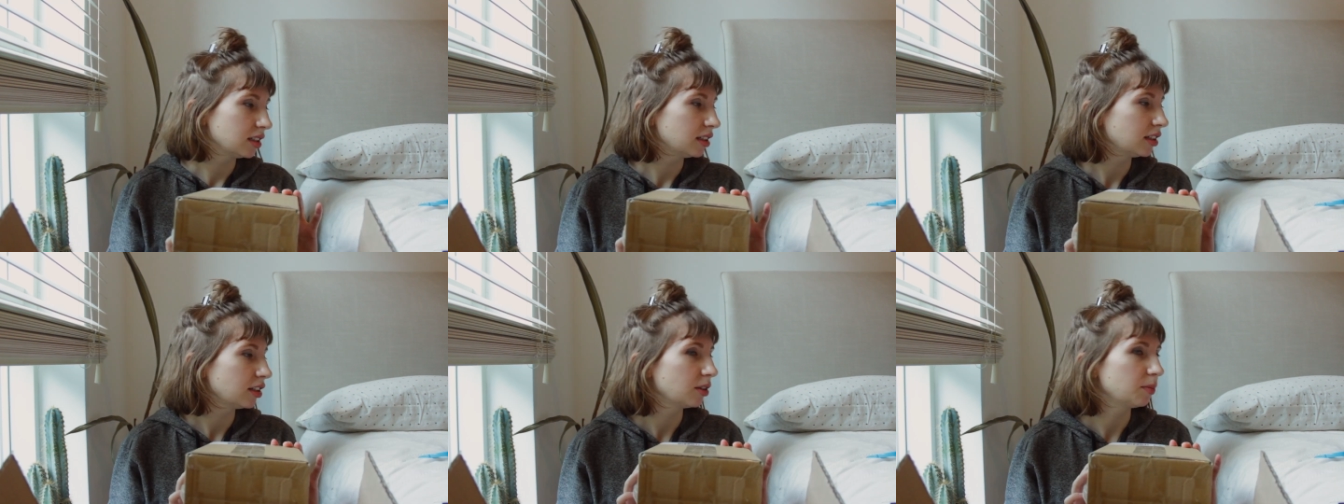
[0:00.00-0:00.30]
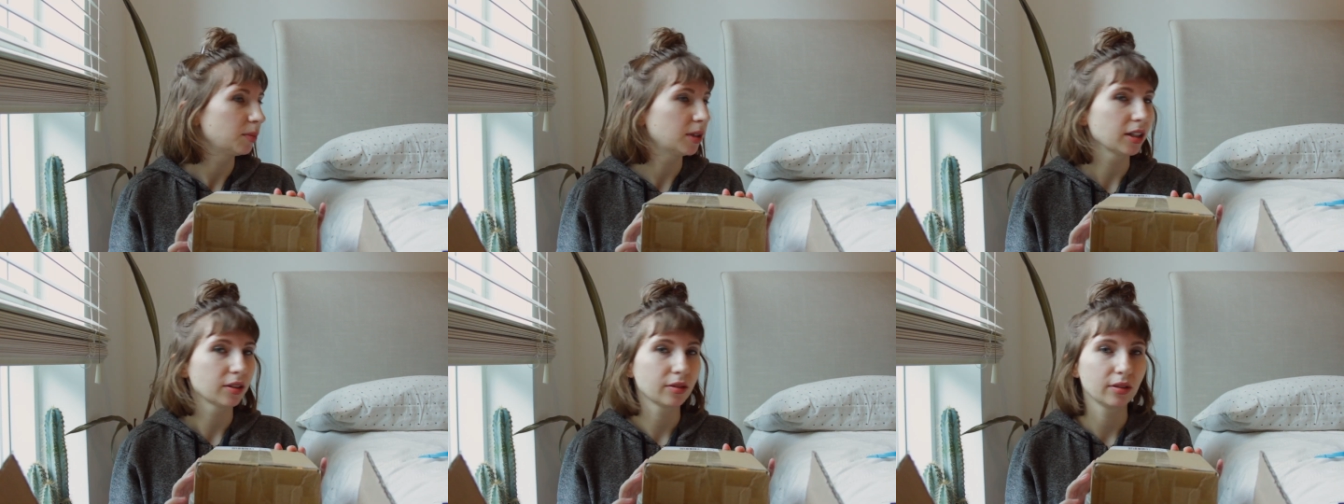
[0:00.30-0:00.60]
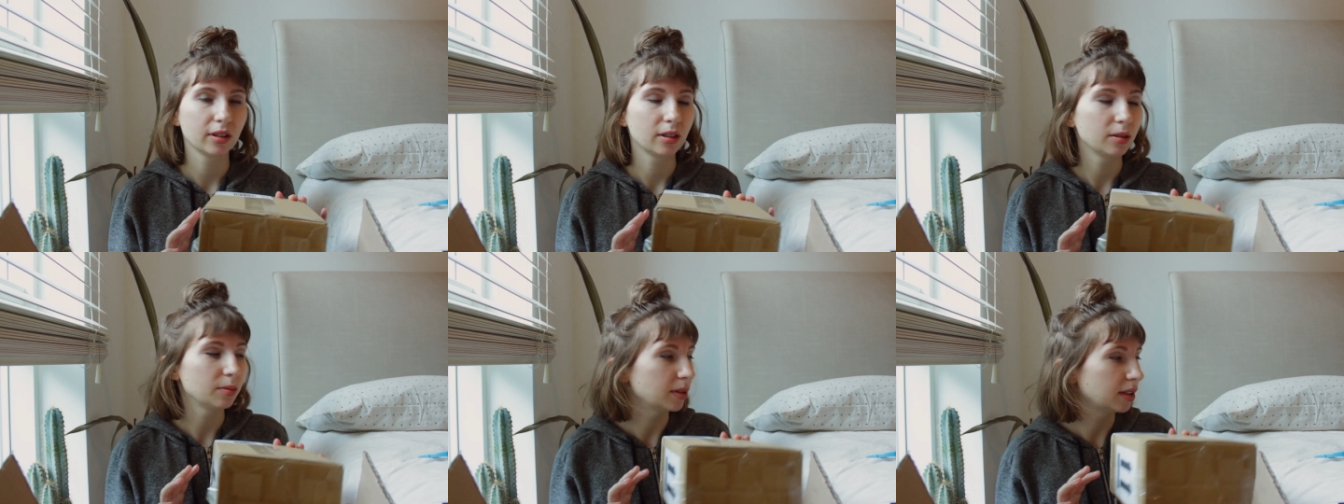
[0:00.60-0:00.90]
It's another
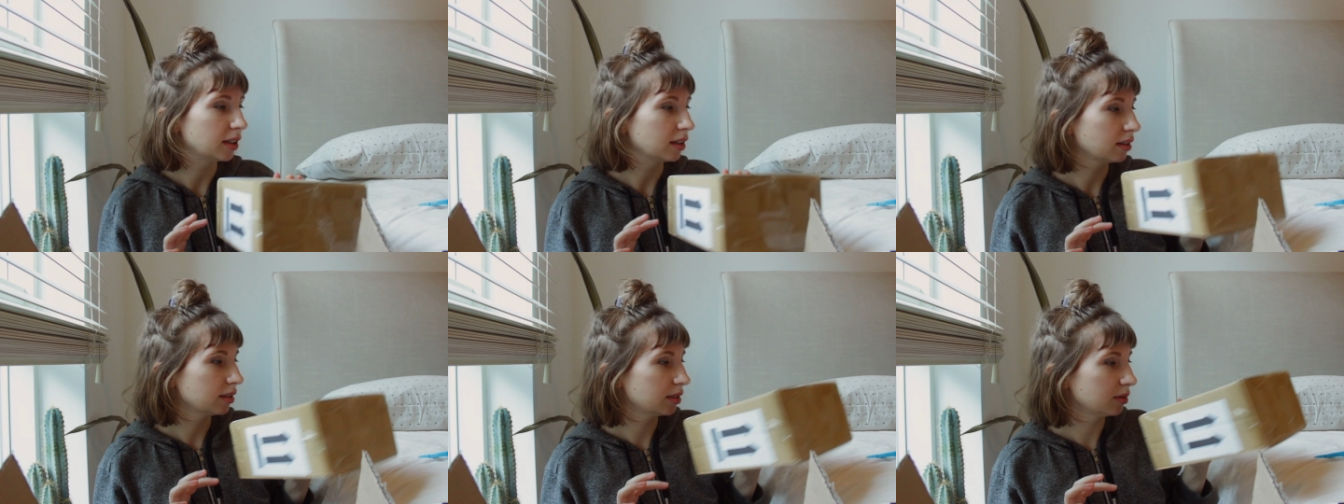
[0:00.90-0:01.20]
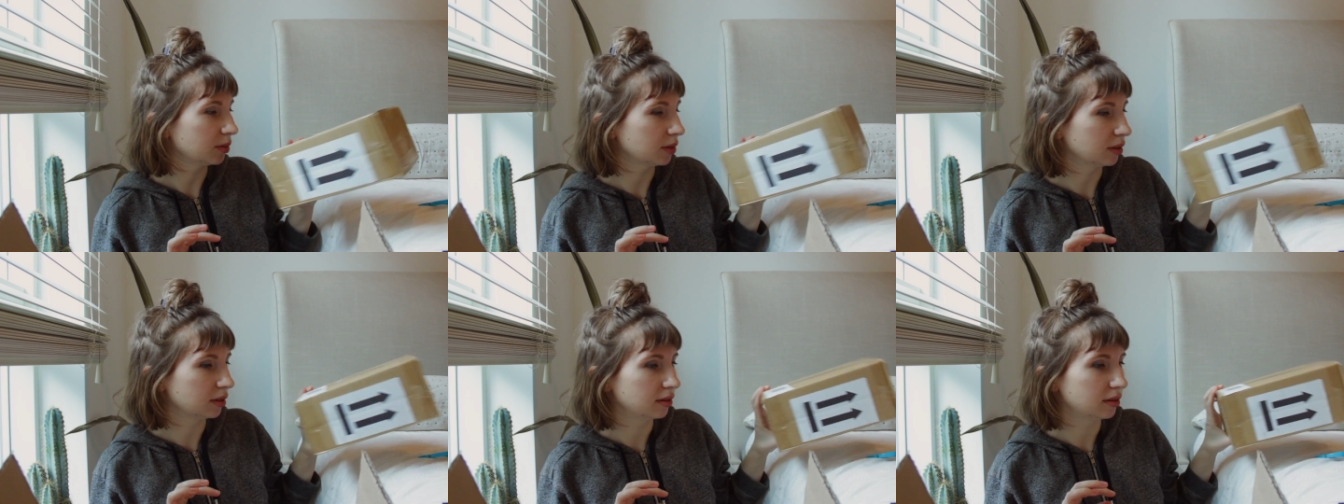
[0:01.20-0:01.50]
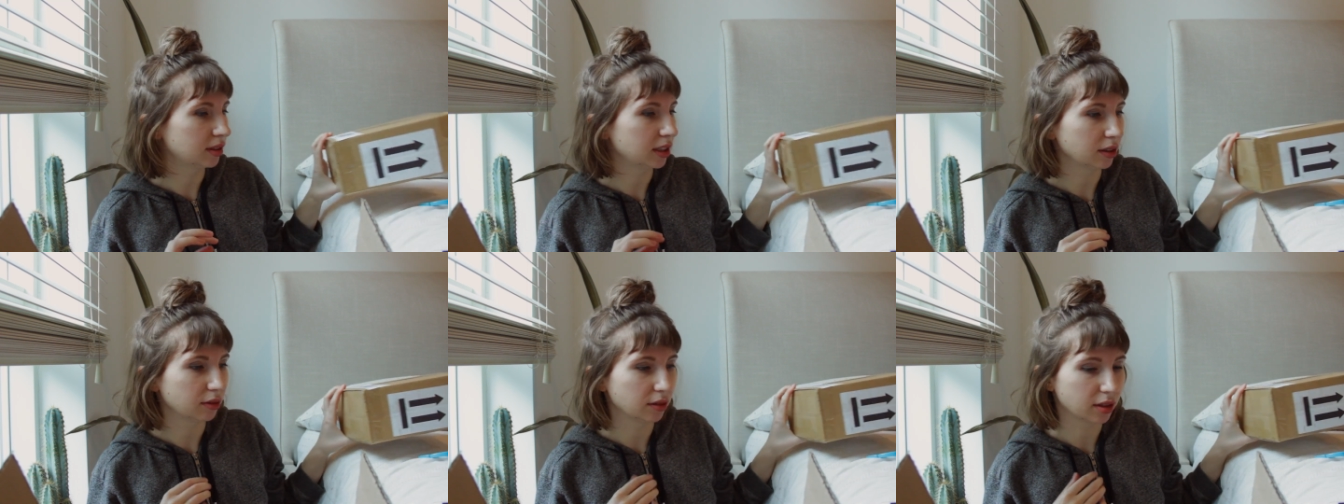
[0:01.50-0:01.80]
box in a box.
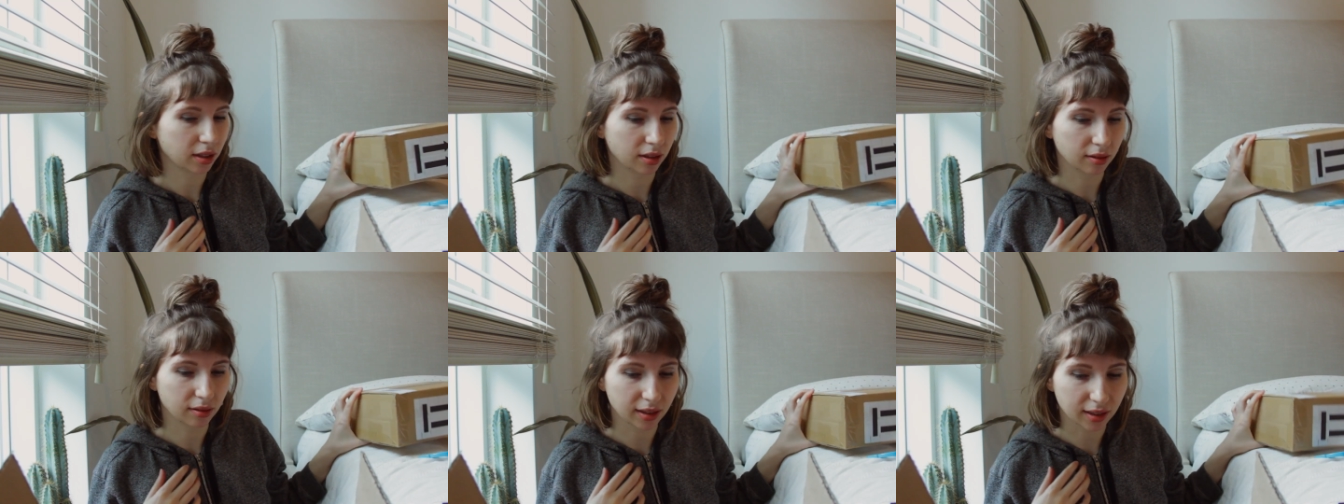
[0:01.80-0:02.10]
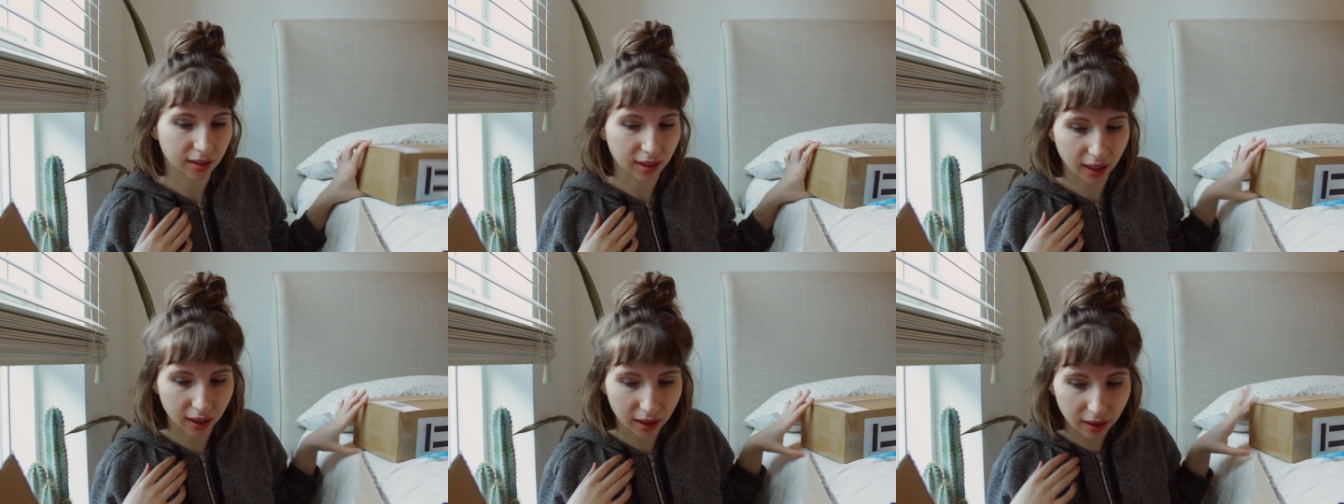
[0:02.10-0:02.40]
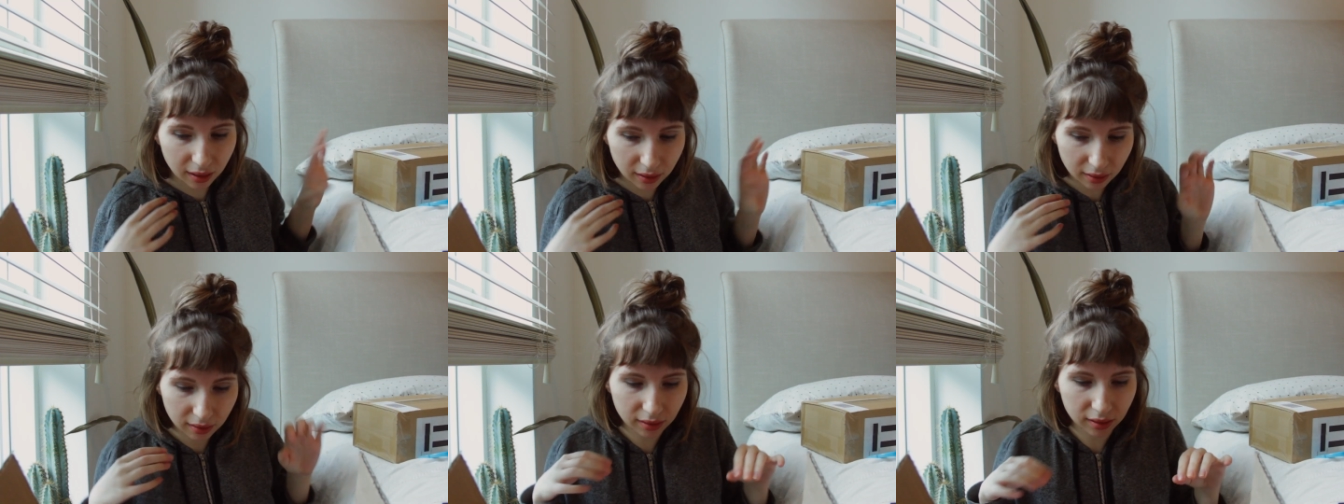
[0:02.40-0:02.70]
We'll deal with you in a
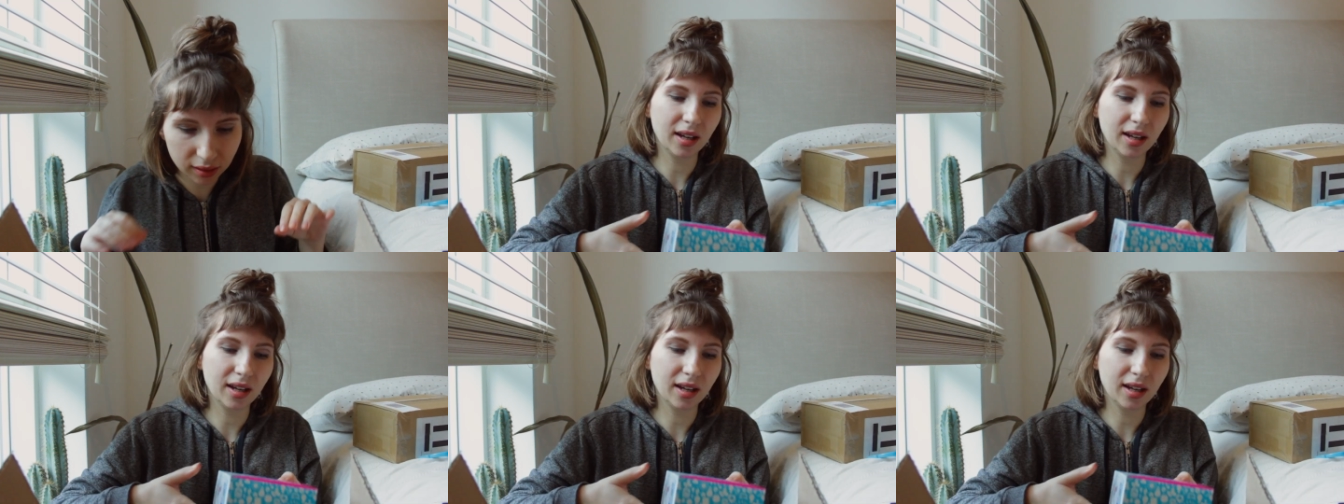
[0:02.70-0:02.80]
second.